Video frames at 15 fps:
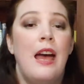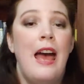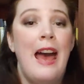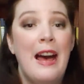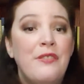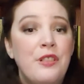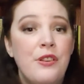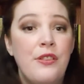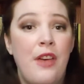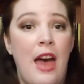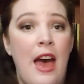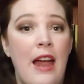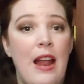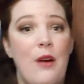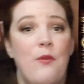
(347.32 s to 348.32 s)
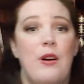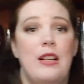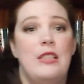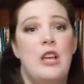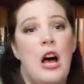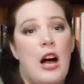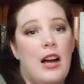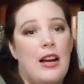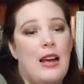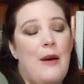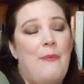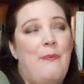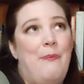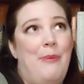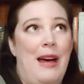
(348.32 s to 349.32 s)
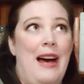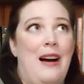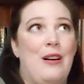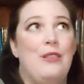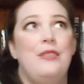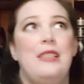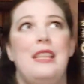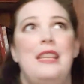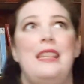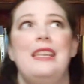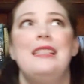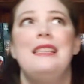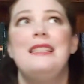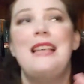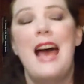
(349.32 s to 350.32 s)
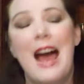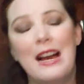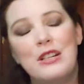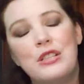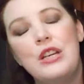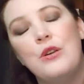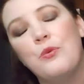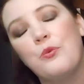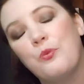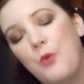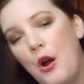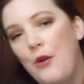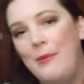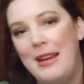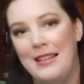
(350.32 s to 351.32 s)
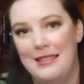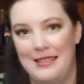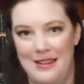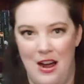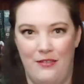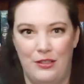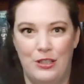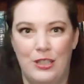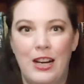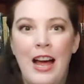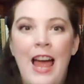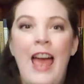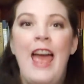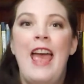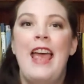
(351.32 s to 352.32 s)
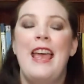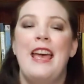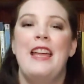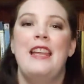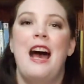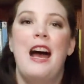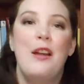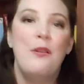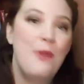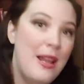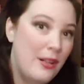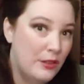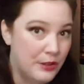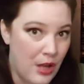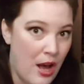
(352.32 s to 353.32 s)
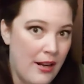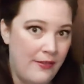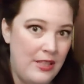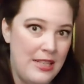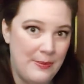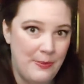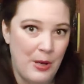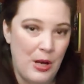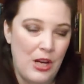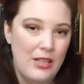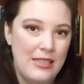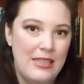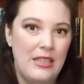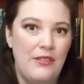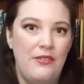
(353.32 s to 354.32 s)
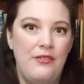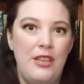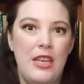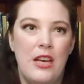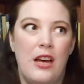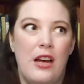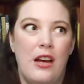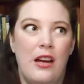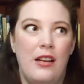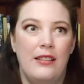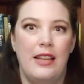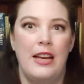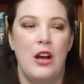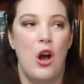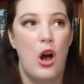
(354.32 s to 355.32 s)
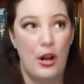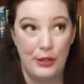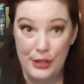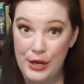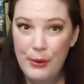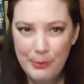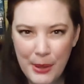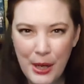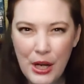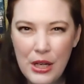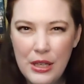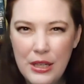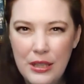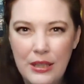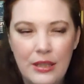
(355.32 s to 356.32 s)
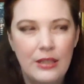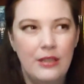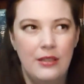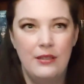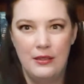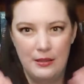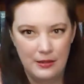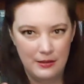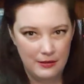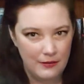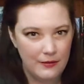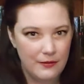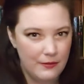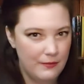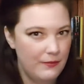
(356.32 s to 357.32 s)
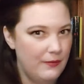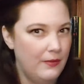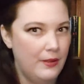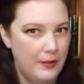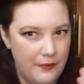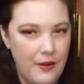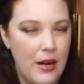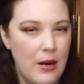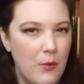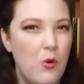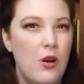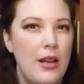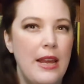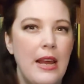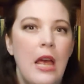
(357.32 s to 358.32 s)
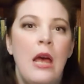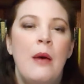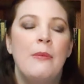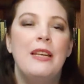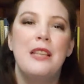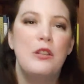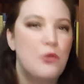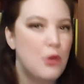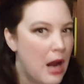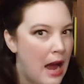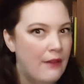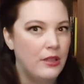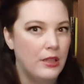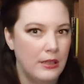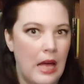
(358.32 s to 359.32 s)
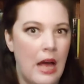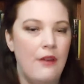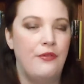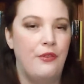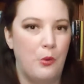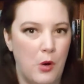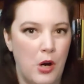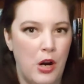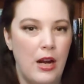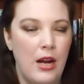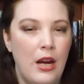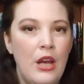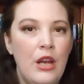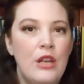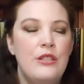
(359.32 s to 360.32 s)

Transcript: After that, I want to talk about, this is actually a romance novel. And I read a lot of these books via like audiobook, fair warning, because I travel a lot for work.